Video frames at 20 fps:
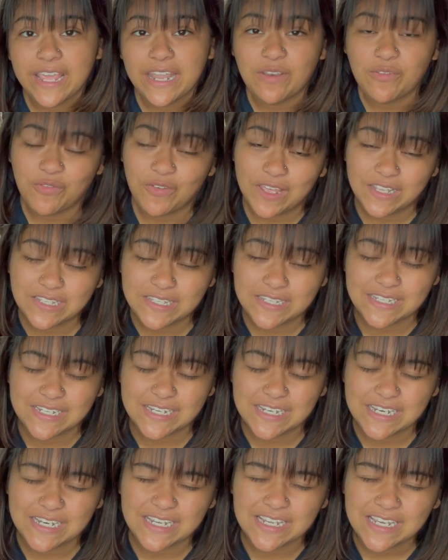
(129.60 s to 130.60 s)

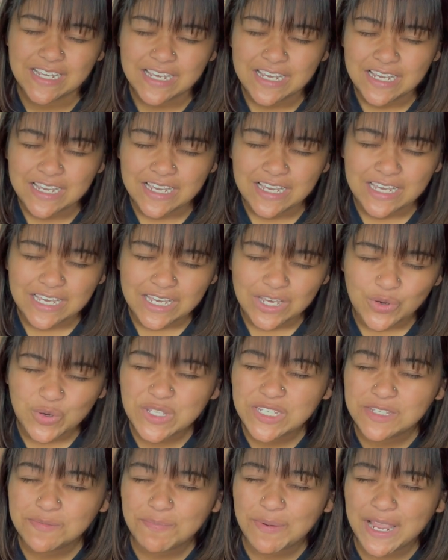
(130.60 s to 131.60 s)
infested
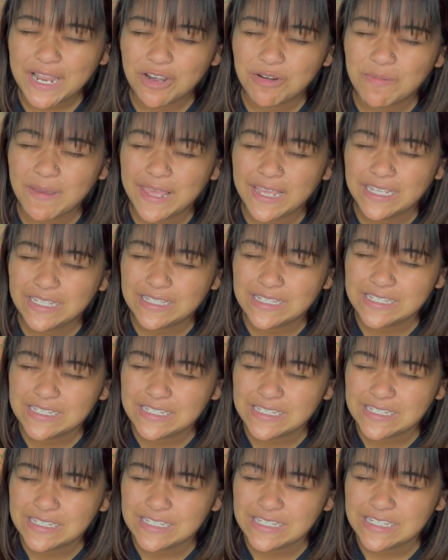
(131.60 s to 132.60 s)
with spider
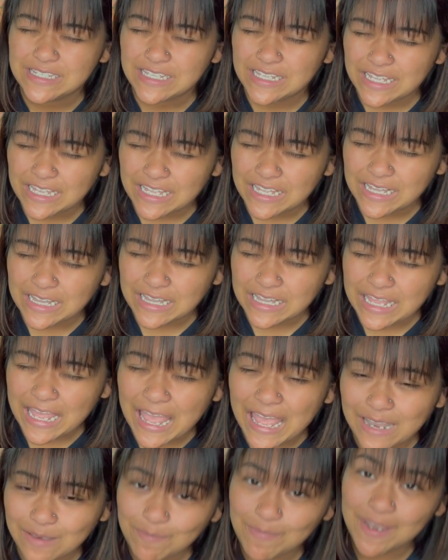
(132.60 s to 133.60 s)
mites
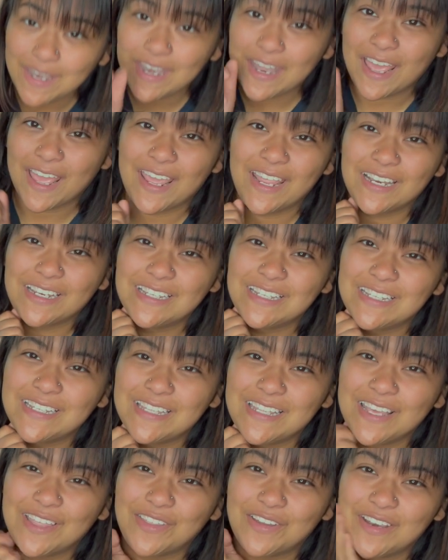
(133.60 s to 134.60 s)
at midnight
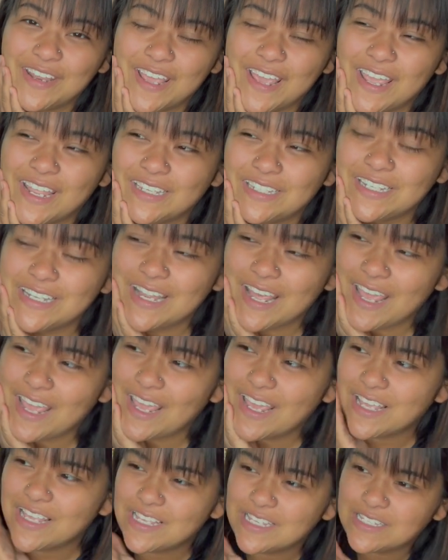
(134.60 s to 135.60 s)
the other day.
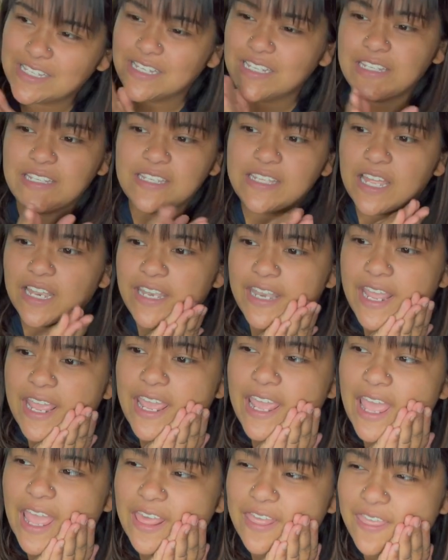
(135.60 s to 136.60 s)
Today is
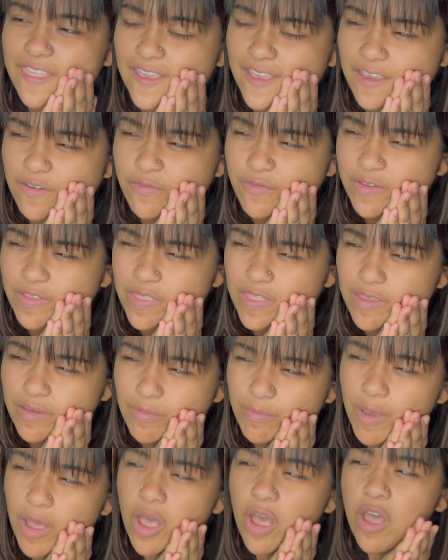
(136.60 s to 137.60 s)
Sunday. I think I found
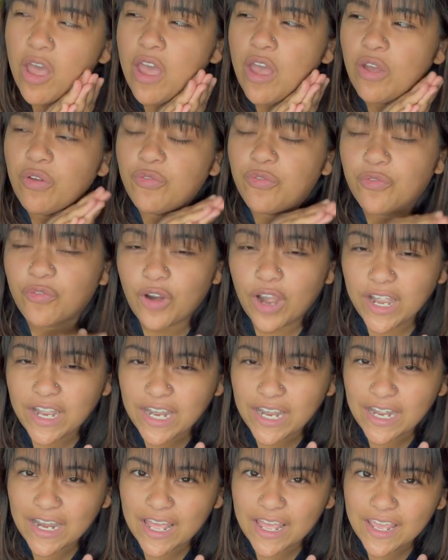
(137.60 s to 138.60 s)
them
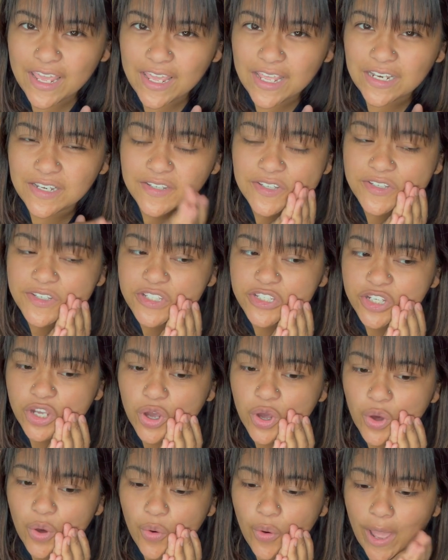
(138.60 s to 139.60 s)
Friday night,
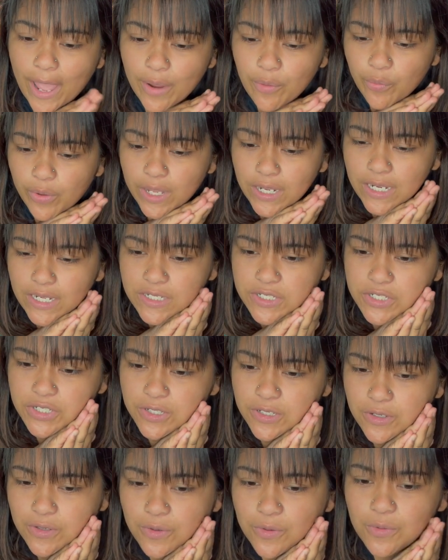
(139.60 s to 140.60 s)
so I went
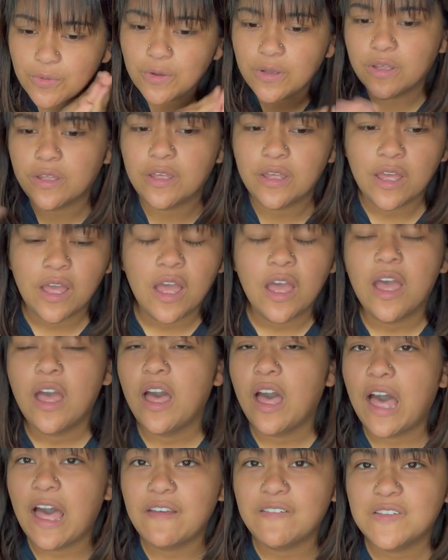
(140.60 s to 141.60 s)
into
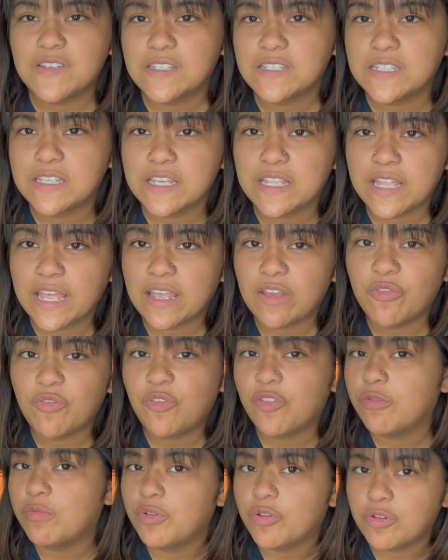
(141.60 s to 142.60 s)
obviously like
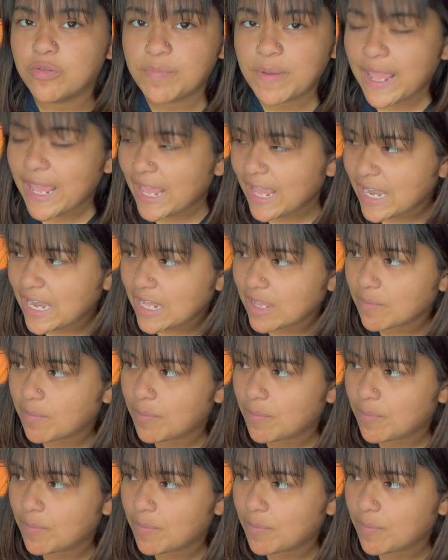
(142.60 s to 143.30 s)
full-blown panic